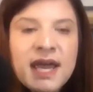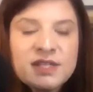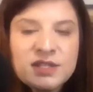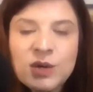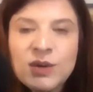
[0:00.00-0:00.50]

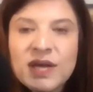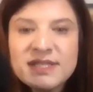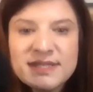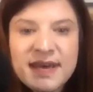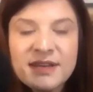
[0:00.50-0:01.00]
So
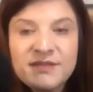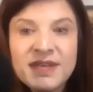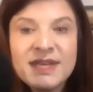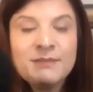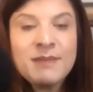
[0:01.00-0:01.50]
instead of
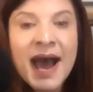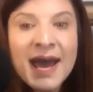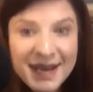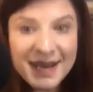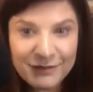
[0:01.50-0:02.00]
getting
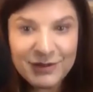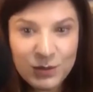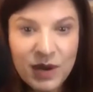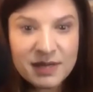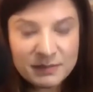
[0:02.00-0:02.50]
mad at
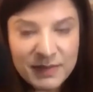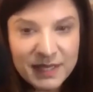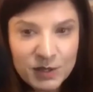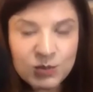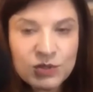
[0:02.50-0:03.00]
everyone
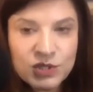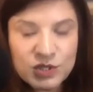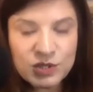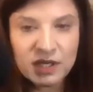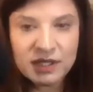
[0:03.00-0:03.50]
because we're
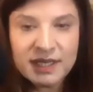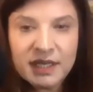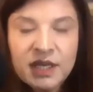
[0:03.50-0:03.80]
struggling,